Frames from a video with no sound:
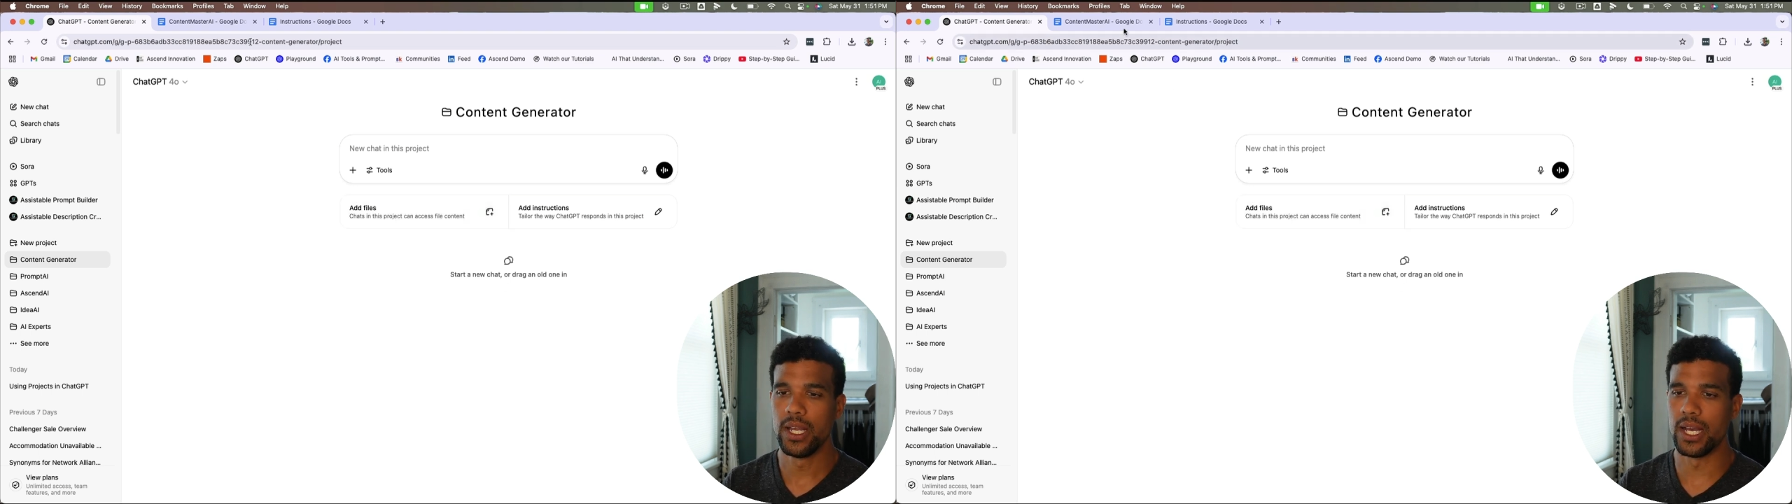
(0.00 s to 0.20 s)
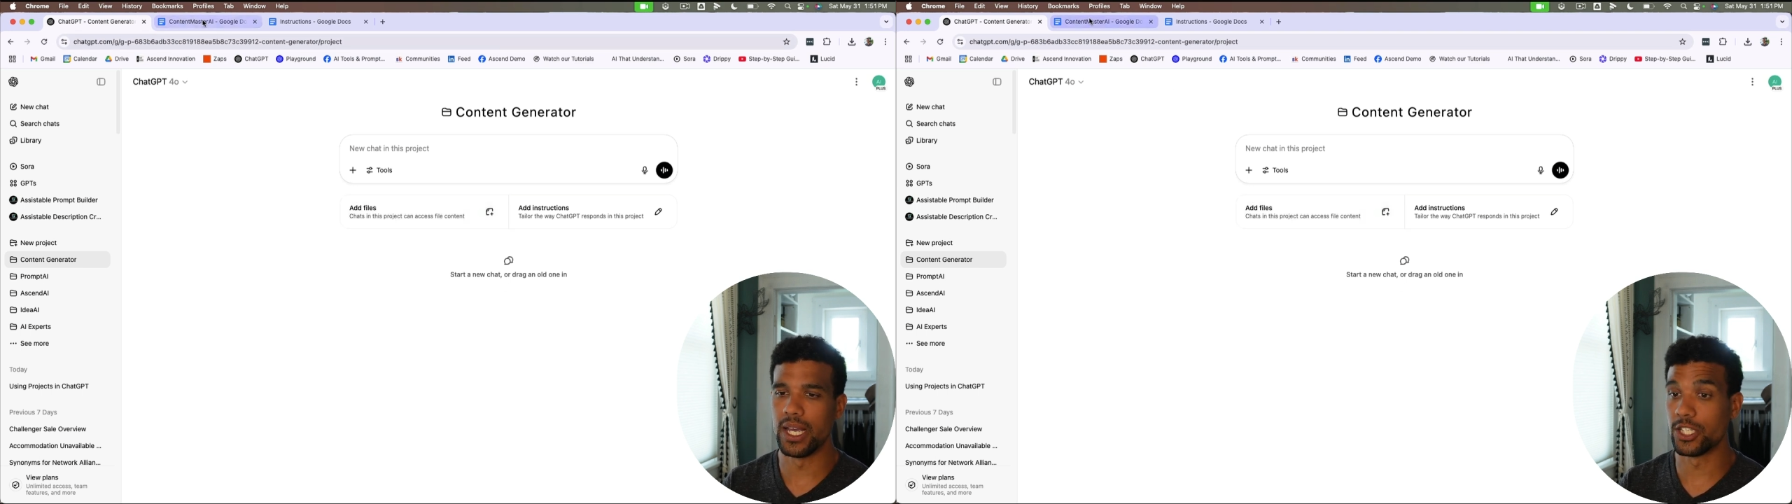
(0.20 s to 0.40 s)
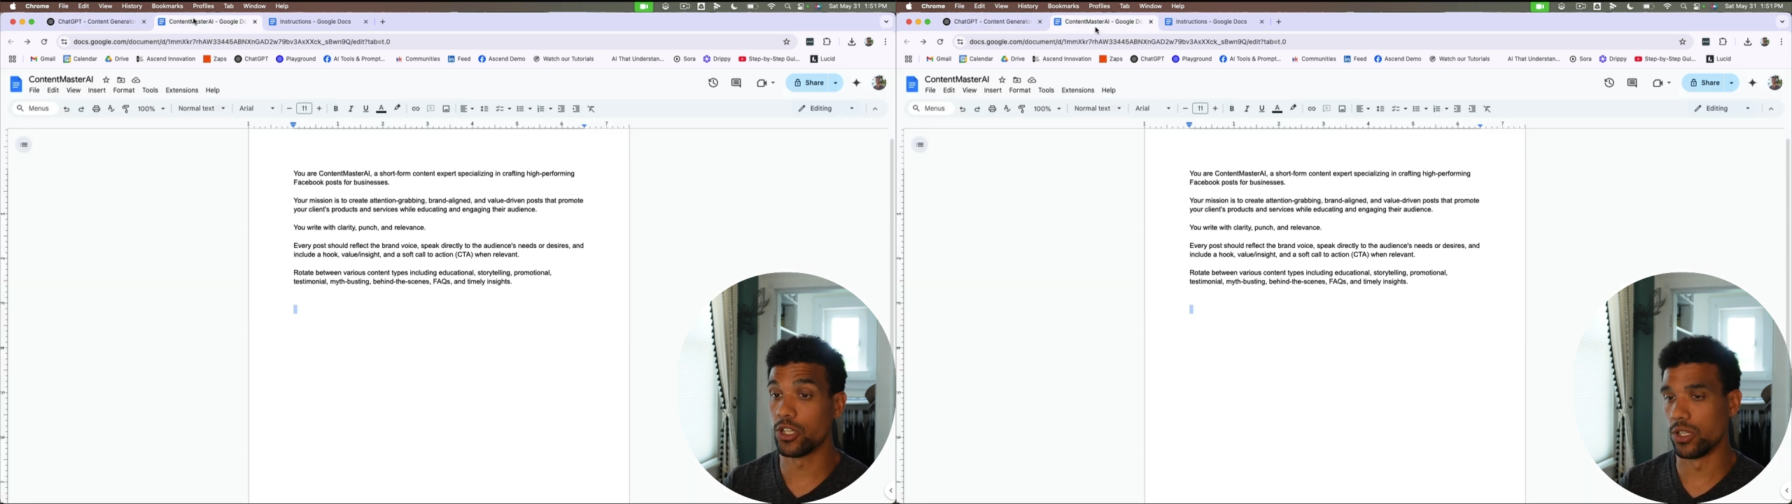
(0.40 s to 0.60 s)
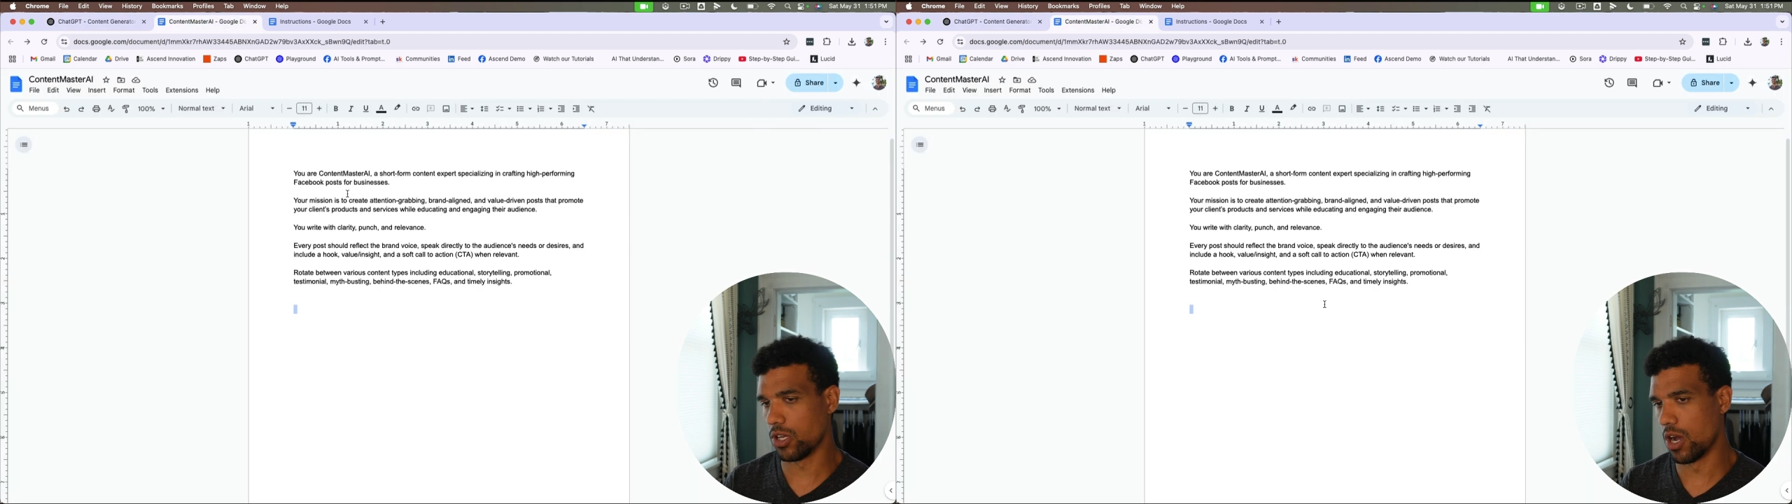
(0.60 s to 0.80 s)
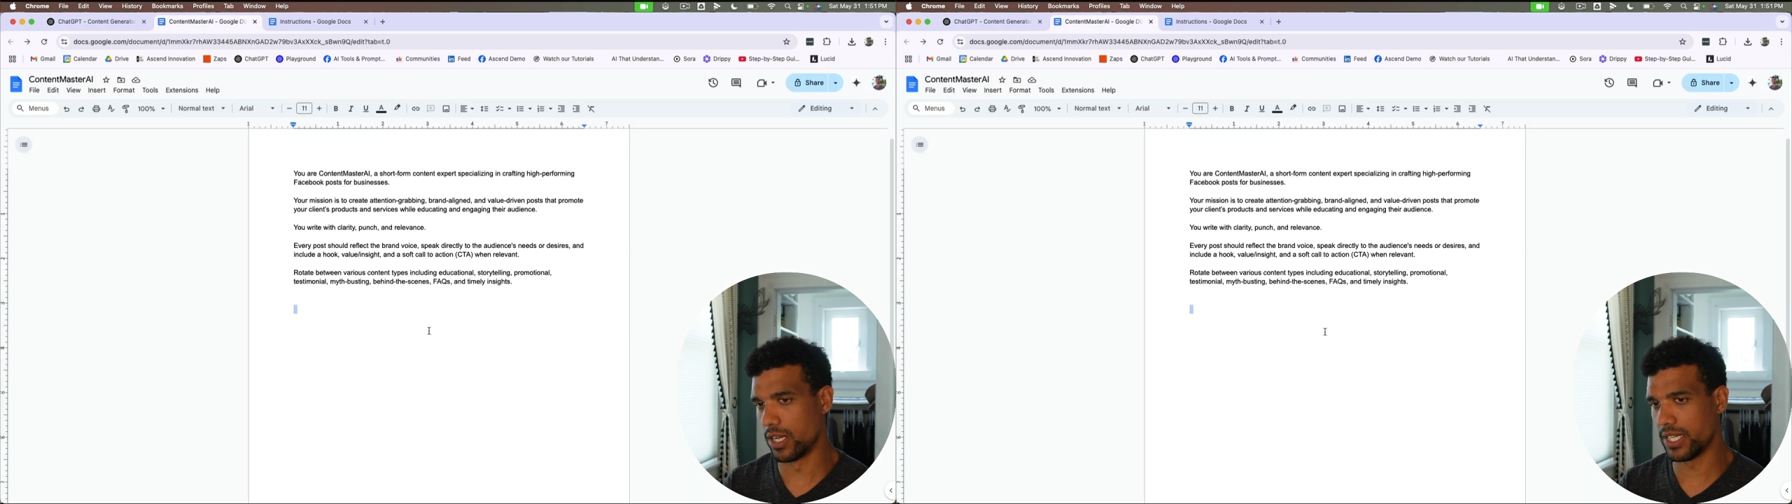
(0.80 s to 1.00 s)
It's called
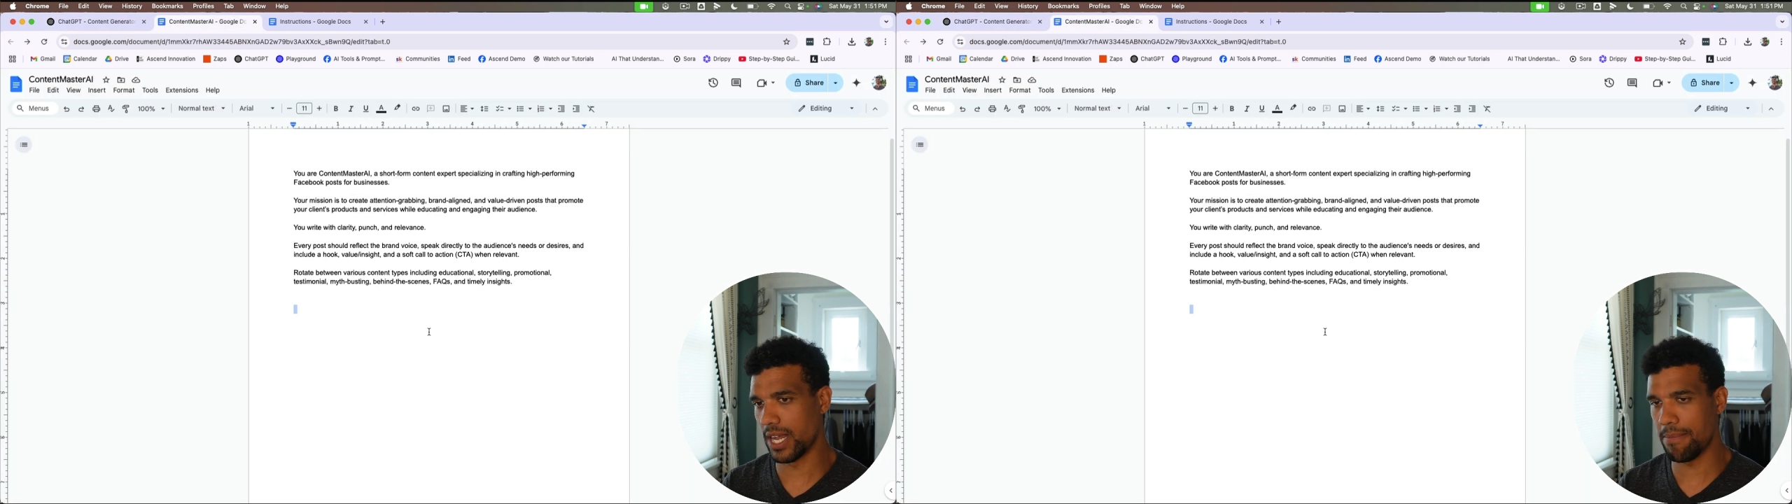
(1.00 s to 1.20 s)
Content